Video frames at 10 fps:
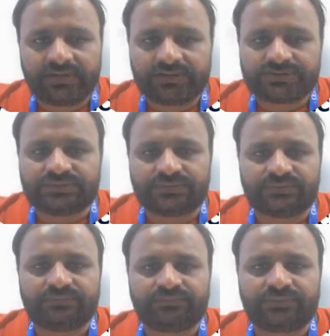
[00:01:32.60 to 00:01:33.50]
So
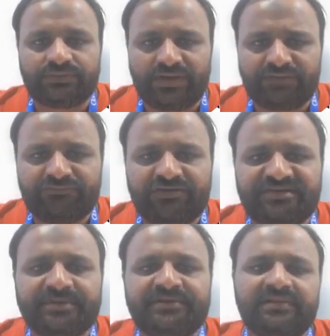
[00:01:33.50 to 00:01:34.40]
one
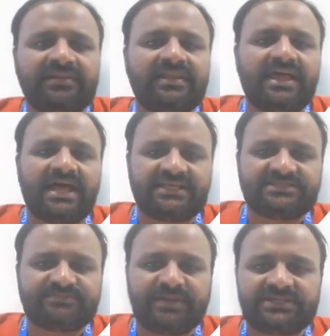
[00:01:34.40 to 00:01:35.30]
fundamental
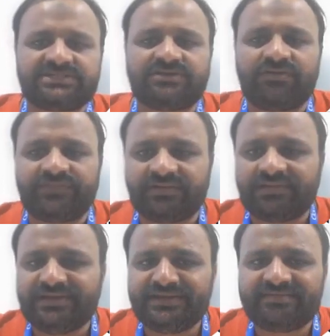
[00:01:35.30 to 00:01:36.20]
aspects of the
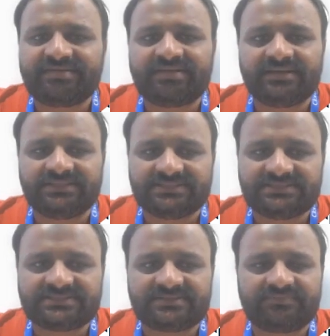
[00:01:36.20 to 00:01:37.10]
cleaning data
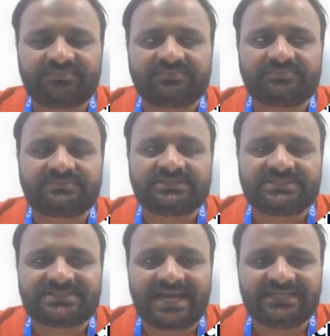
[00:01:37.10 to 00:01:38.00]
is
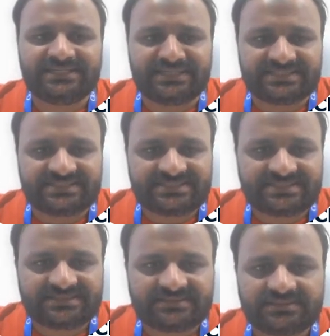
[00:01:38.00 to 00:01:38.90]

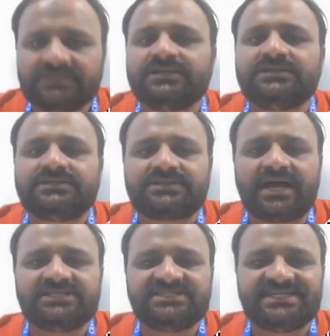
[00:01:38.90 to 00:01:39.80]
tidiness.
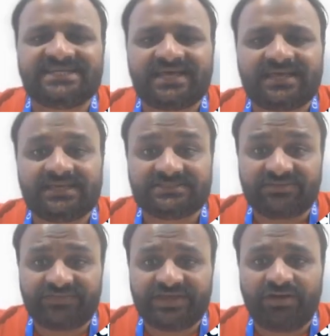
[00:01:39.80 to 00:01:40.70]
Tidy data is a
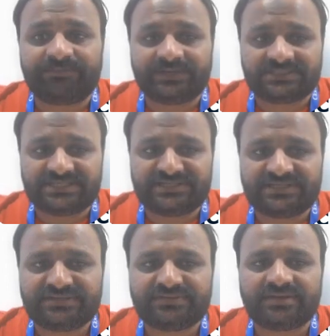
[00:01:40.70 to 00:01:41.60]
way of
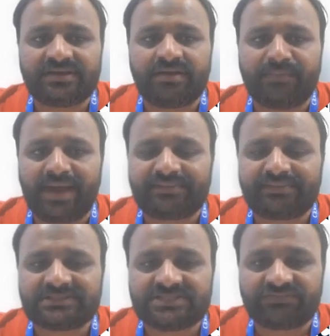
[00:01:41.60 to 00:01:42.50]
presenting a
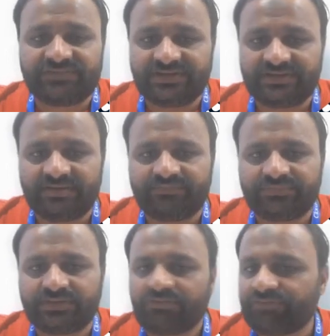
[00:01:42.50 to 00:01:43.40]
matrix of data
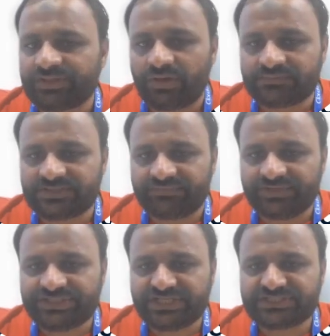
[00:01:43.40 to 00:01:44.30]
with
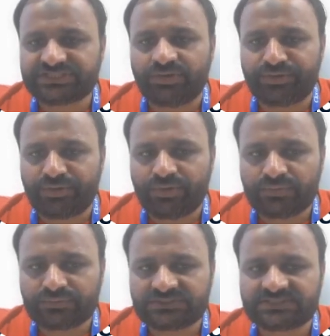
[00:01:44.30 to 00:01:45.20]
observations on
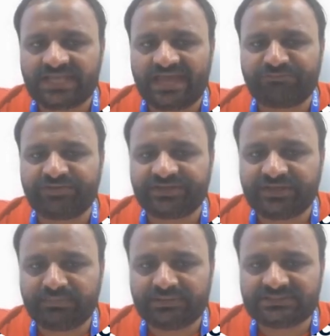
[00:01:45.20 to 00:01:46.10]
rows and
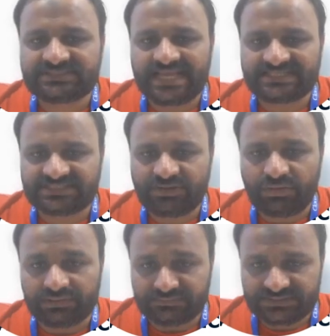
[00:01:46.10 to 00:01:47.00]
variables as
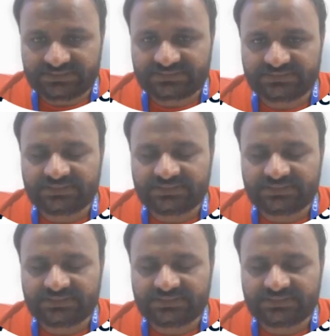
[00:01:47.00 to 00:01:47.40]
columns.